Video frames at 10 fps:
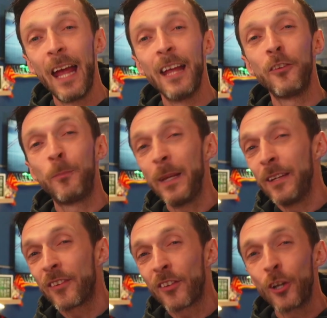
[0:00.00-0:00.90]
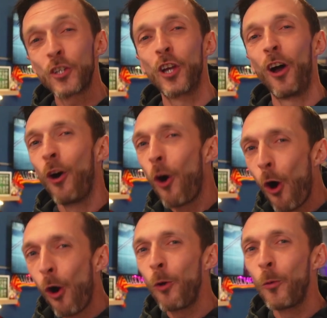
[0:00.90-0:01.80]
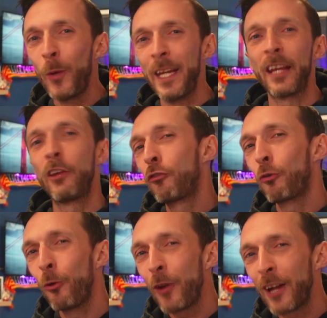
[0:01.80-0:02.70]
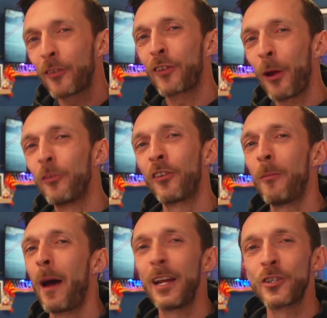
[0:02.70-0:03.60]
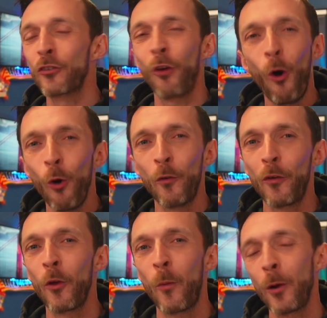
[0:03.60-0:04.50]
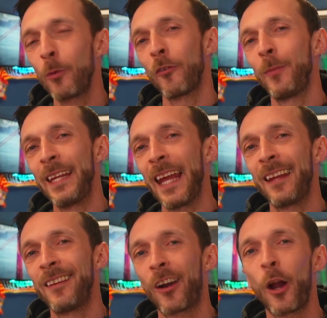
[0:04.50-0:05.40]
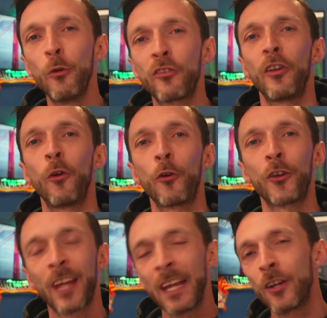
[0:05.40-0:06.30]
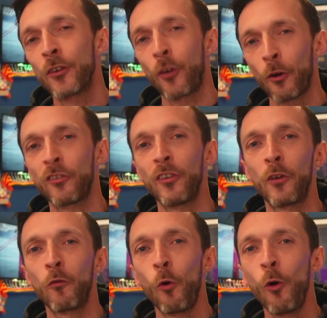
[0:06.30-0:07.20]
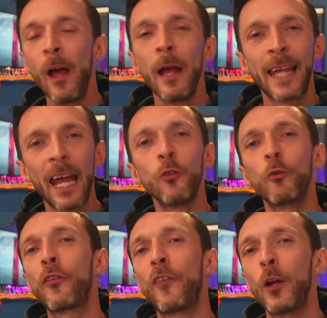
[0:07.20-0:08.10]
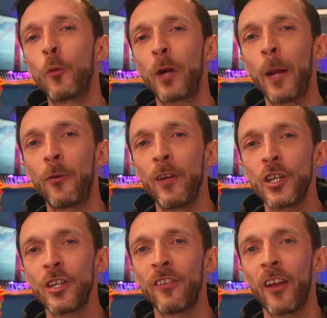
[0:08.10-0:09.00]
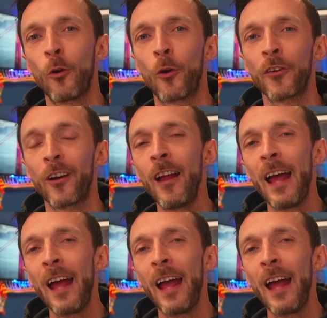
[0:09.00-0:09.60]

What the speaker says: It has been such a long week. Sorare scouts and managers all over the world have been getting their house in order, getting their ducks in a row, getting those final preparations in order